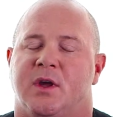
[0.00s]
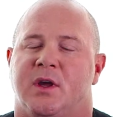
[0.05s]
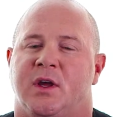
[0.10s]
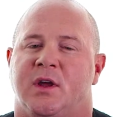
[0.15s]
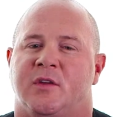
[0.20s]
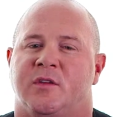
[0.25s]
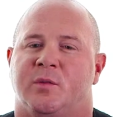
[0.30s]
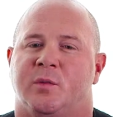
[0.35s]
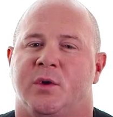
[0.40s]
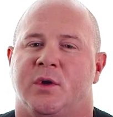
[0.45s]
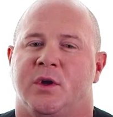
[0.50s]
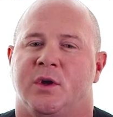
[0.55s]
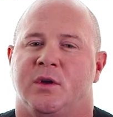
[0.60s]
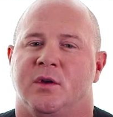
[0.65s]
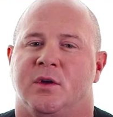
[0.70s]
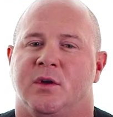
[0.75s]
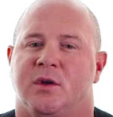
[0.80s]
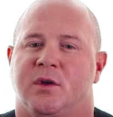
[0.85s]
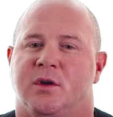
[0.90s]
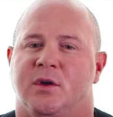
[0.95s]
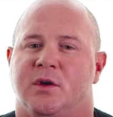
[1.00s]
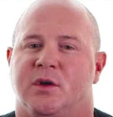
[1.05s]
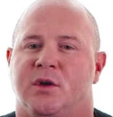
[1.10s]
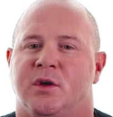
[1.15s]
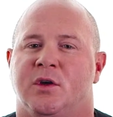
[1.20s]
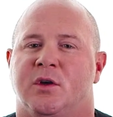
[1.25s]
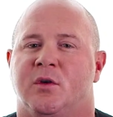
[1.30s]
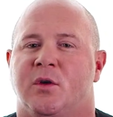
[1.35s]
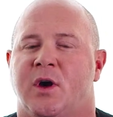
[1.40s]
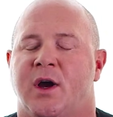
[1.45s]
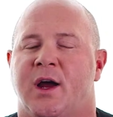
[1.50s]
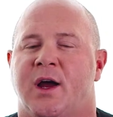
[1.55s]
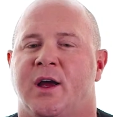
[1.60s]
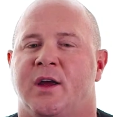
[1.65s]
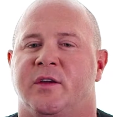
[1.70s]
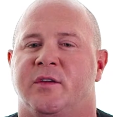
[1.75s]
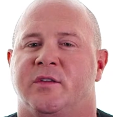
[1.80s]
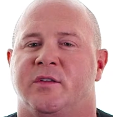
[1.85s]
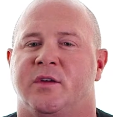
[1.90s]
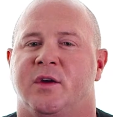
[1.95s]
it's been
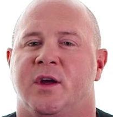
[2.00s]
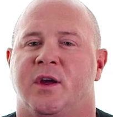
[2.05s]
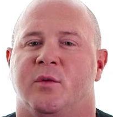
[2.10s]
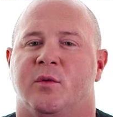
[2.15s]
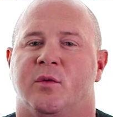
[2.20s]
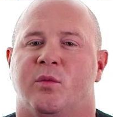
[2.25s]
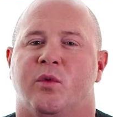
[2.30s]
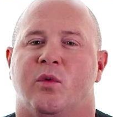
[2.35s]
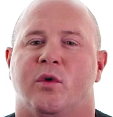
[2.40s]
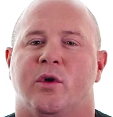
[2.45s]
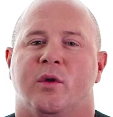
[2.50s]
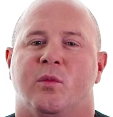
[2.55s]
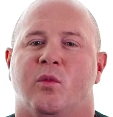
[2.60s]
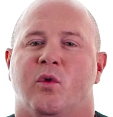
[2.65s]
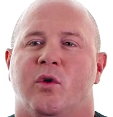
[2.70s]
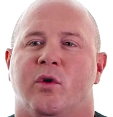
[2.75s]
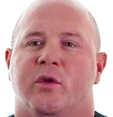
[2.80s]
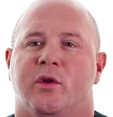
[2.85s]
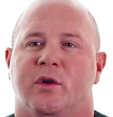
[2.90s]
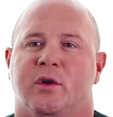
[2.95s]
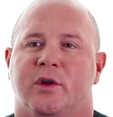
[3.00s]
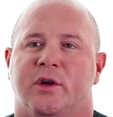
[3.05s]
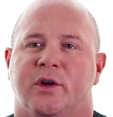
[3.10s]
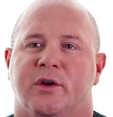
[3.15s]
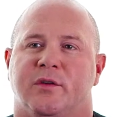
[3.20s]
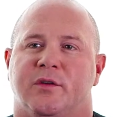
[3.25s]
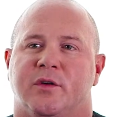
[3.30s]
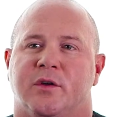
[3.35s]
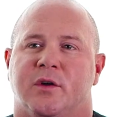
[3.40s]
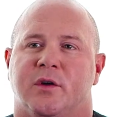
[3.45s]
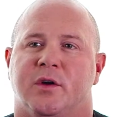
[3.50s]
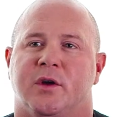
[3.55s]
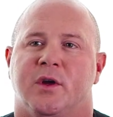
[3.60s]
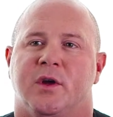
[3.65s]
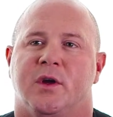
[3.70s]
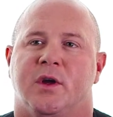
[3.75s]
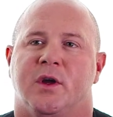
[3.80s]
utilized and reported more in the literature,